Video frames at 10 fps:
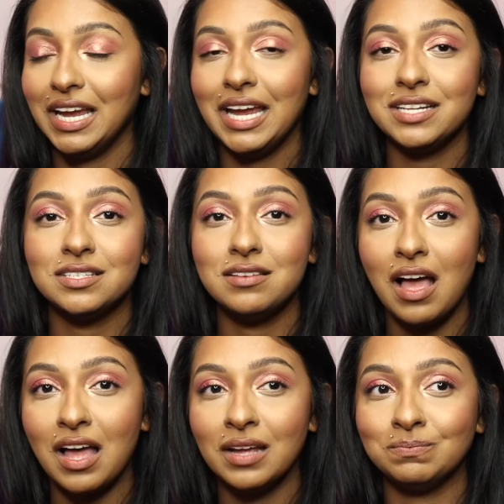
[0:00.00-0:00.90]

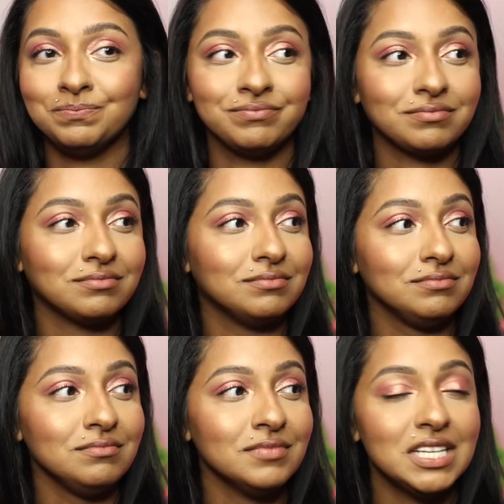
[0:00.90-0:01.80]

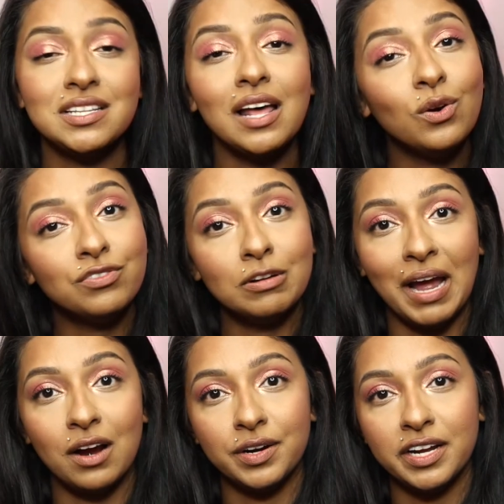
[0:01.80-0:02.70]
It's not
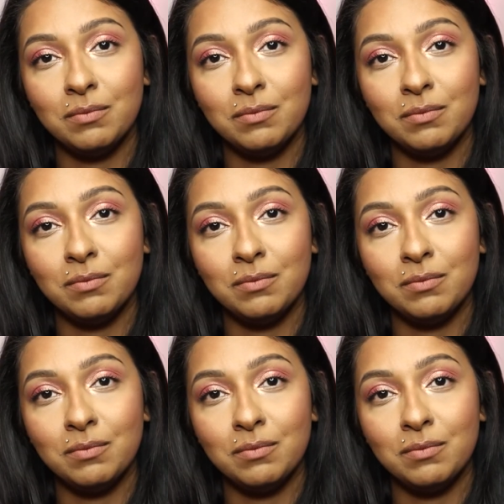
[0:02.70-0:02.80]
overpowering,